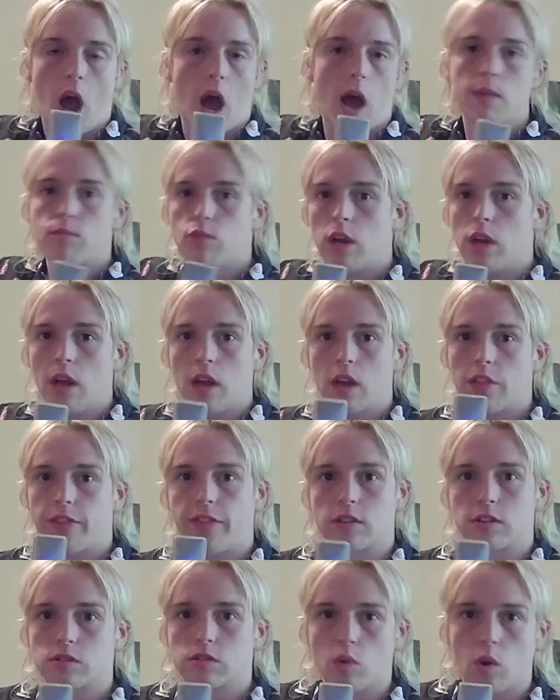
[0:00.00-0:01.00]
I'm reading the
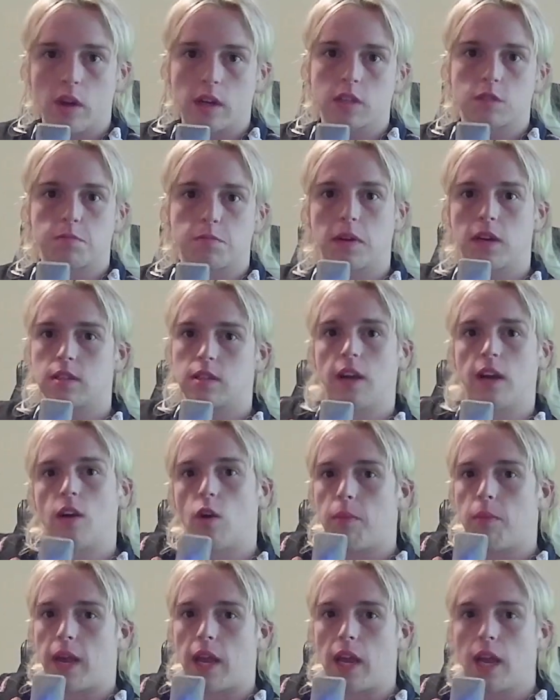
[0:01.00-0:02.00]
thesaurus because I
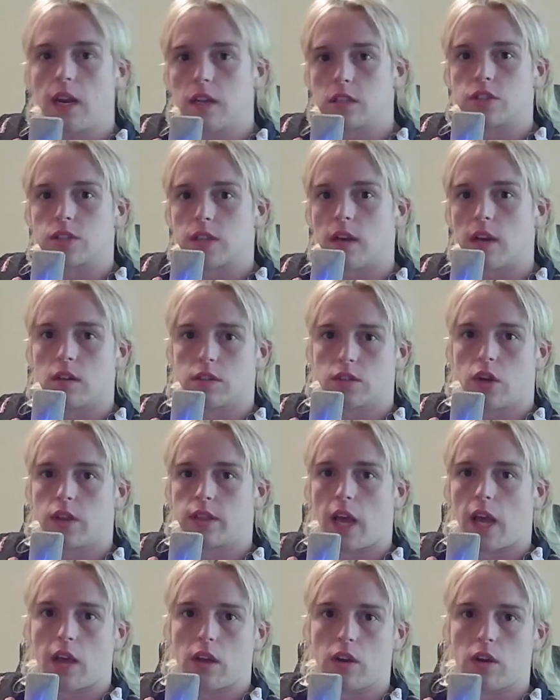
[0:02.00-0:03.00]
know my English skills
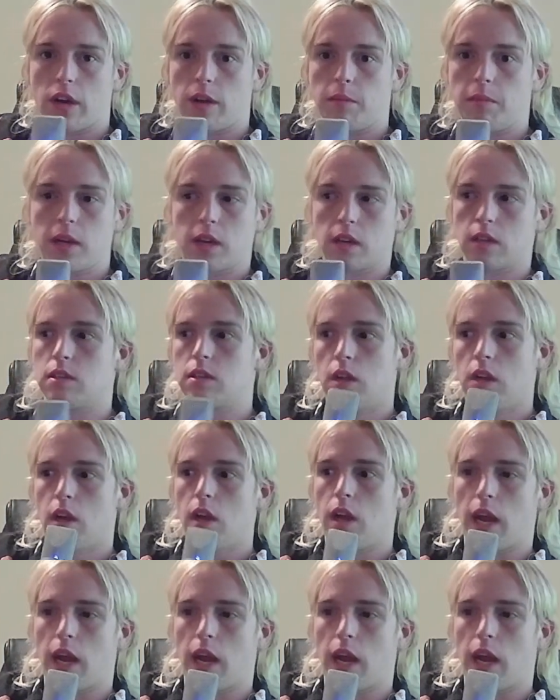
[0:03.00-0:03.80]
aren't that good because